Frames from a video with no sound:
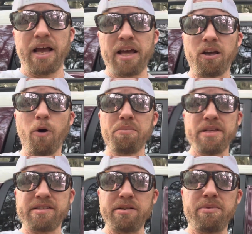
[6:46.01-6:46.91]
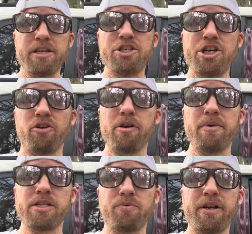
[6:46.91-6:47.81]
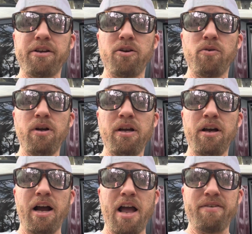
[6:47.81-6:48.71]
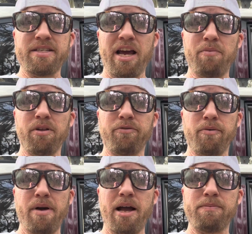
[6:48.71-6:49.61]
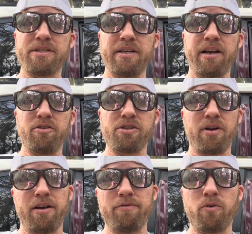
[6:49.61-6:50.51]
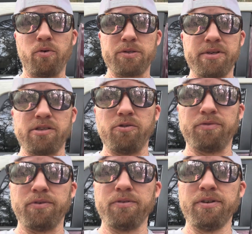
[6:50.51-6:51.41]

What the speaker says: I had a company send me a GRMS radio. I have a tablet for maps, and I also have, of course, my cell phone.